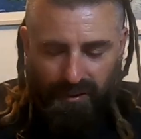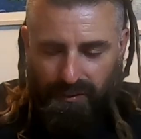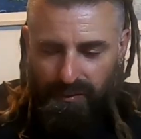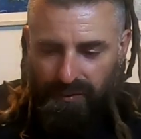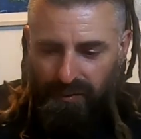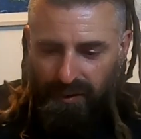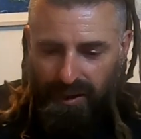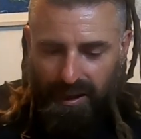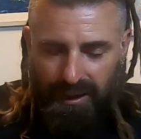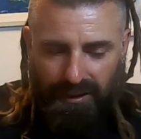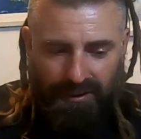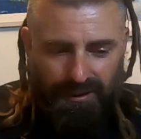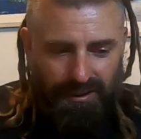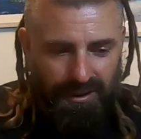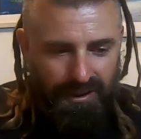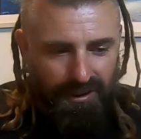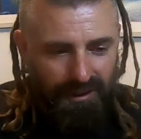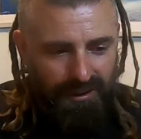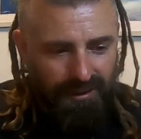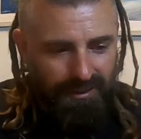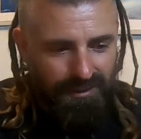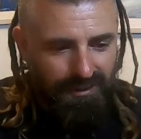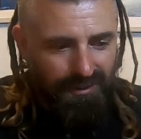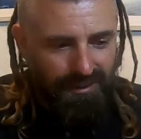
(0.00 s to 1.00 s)
the fact
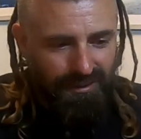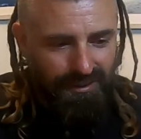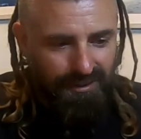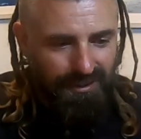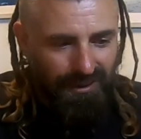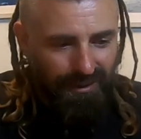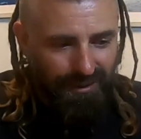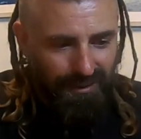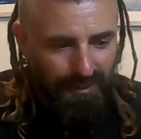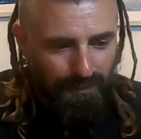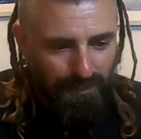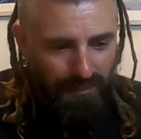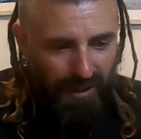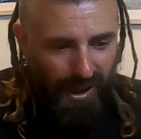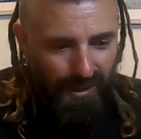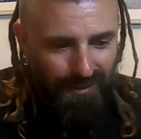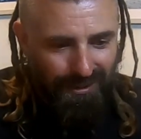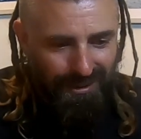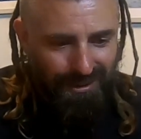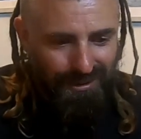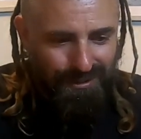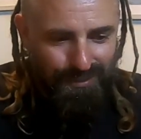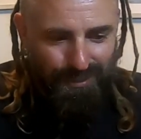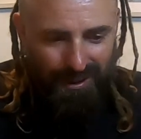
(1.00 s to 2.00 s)
that the
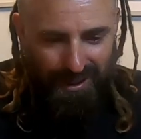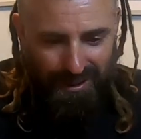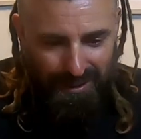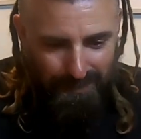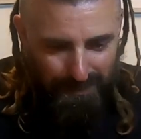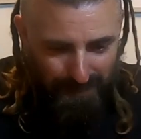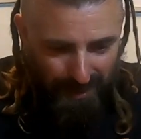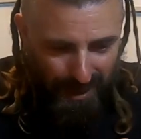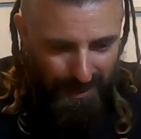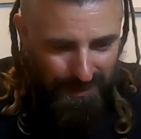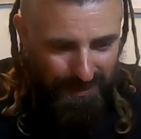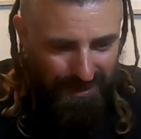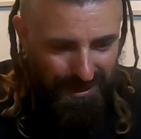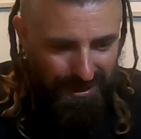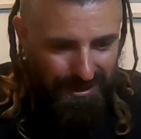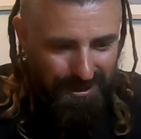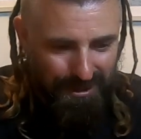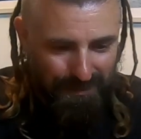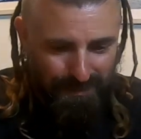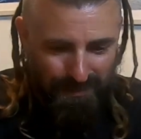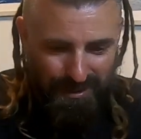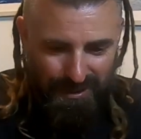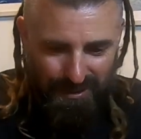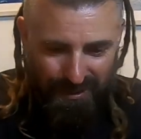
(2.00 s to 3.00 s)
motor's where the motor
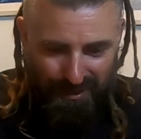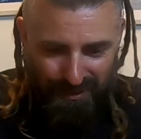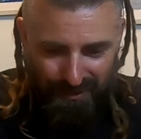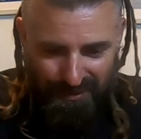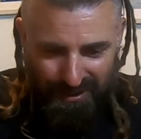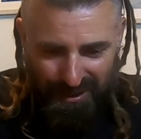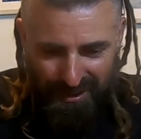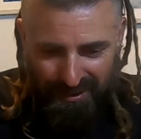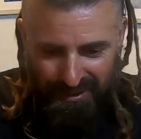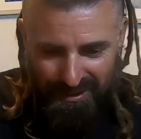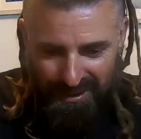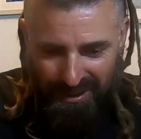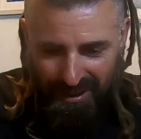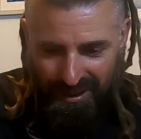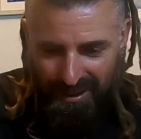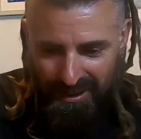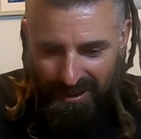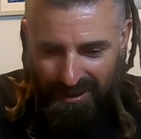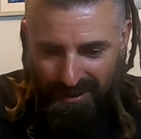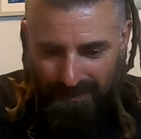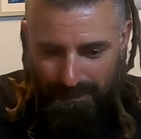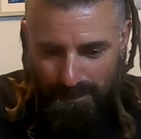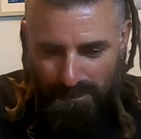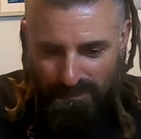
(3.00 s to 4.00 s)
should be on a real
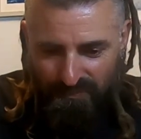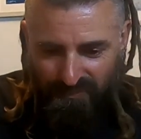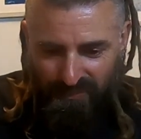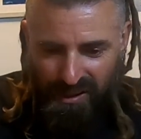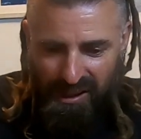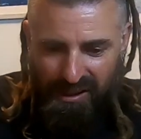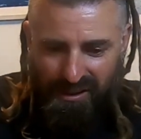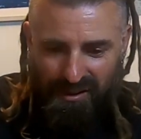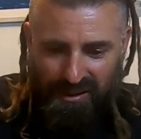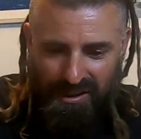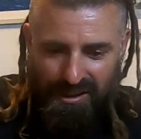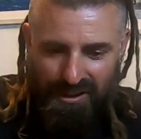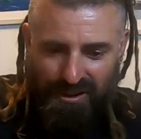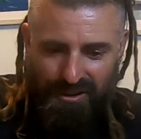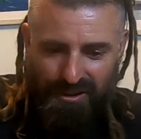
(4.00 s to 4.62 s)
car. You got your